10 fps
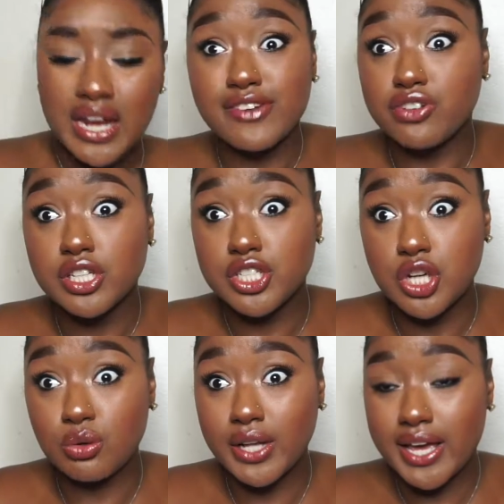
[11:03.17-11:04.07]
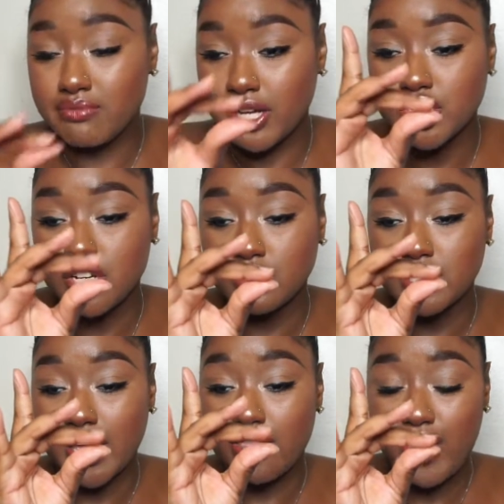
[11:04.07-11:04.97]
I really don't like my gels
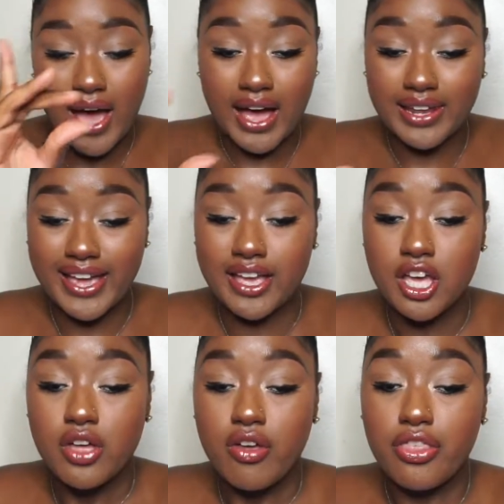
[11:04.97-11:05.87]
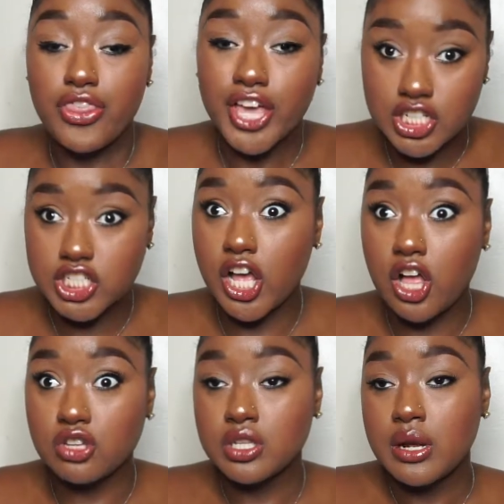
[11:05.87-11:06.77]
like that. I like thick
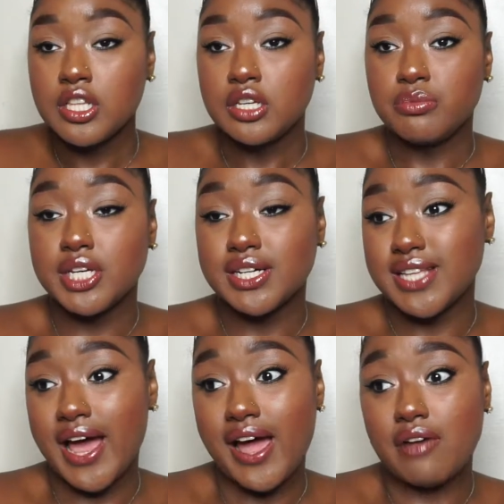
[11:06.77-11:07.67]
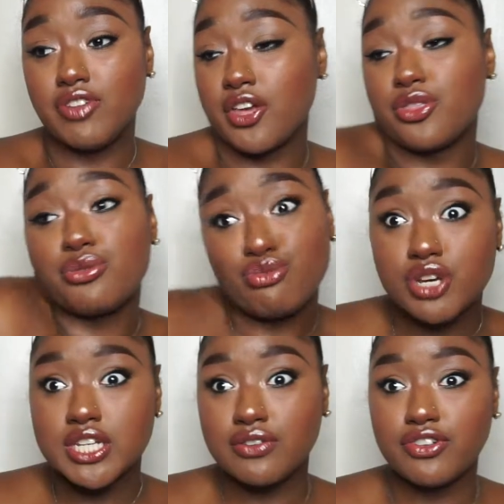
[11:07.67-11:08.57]
gels because I have like
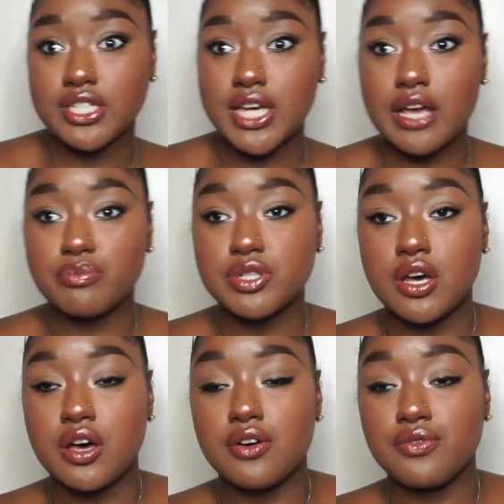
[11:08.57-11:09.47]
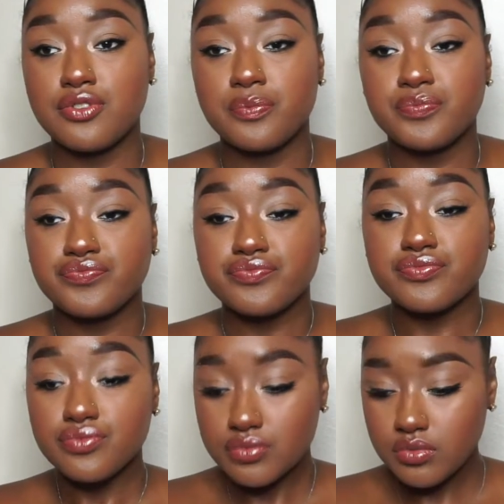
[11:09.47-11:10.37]
three different types of
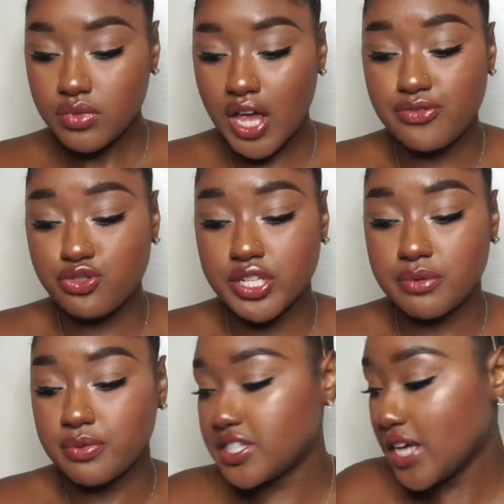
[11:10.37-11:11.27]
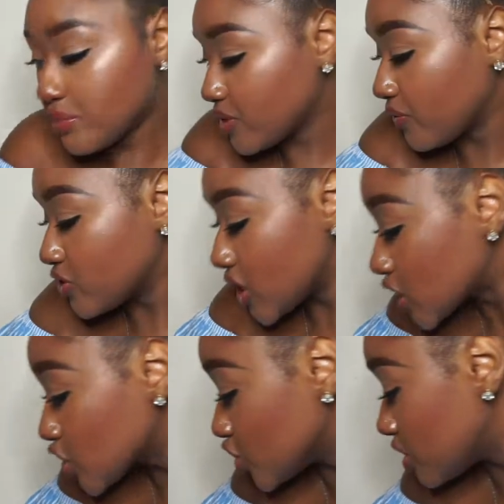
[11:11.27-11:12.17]
have three different types of
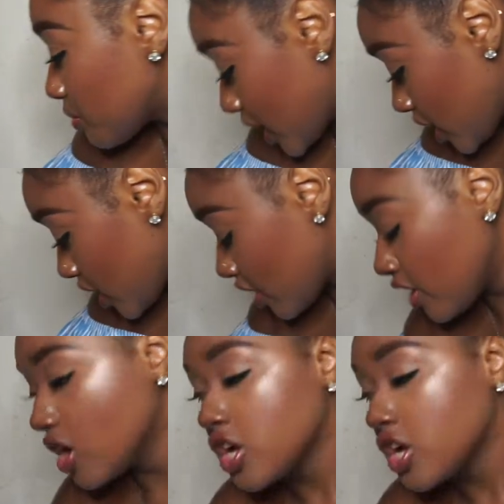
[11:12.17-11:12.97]
textures in my hair.